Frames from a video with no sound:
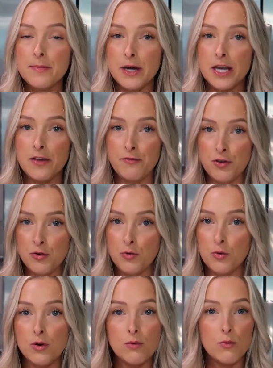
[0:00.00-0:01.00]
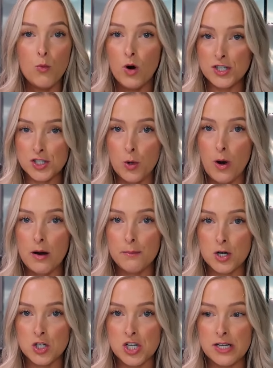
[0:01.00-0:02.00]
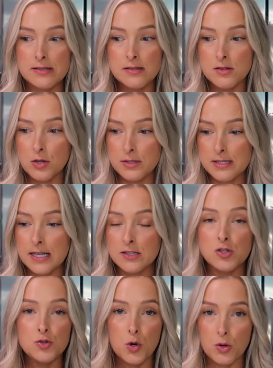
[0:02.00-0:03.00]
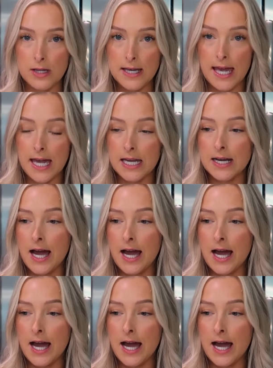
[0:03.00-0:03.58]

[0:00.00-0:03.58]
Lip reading: but if you want to go out and purchase those things, you totally can.